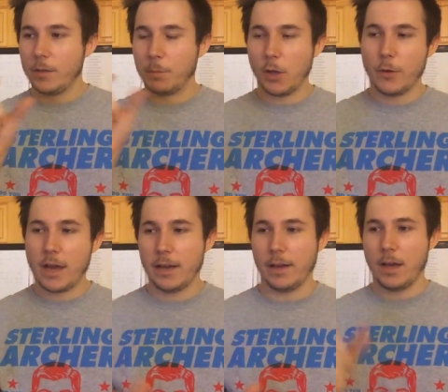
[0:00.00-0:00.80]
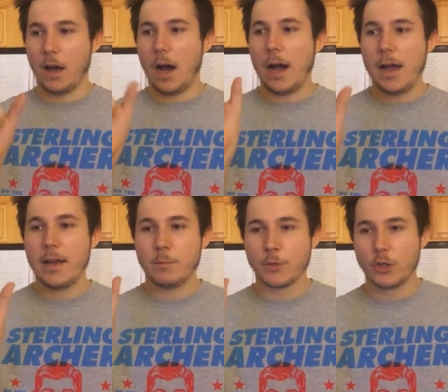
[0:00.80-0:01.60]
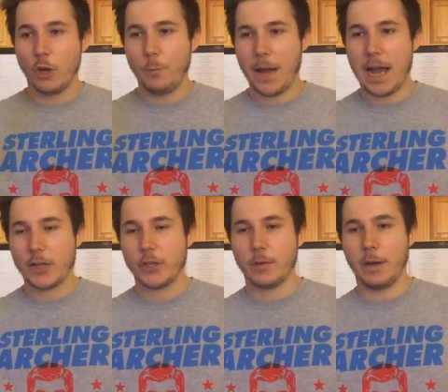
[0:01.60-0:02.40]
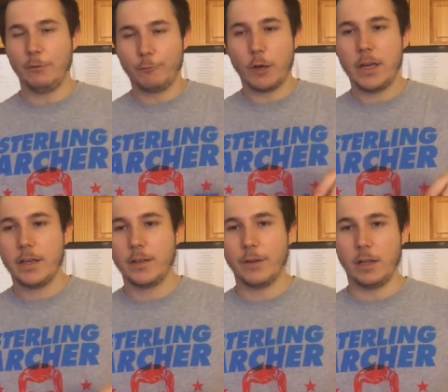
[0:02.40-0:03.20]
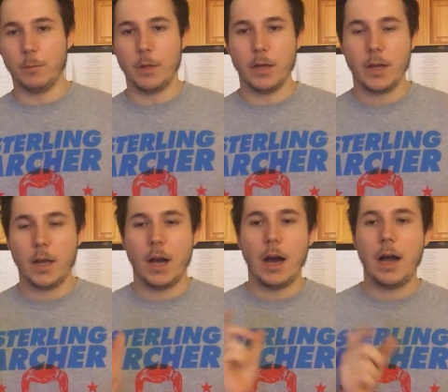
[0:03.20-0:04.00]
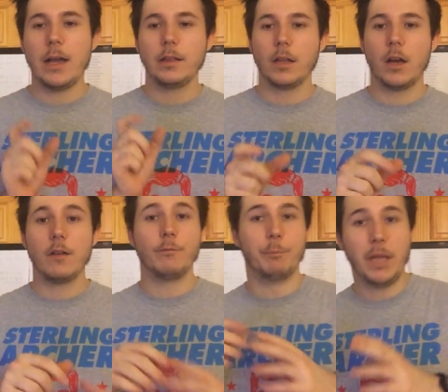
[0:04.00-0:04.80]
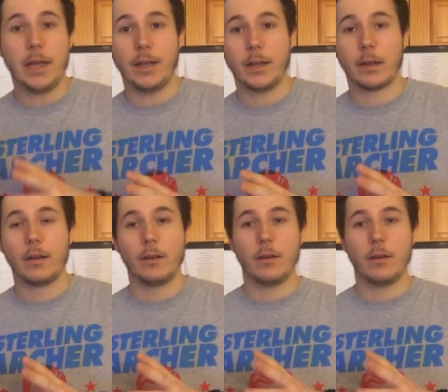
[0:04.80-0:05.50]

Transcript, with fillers: below that i am so passionate about front end development i love blank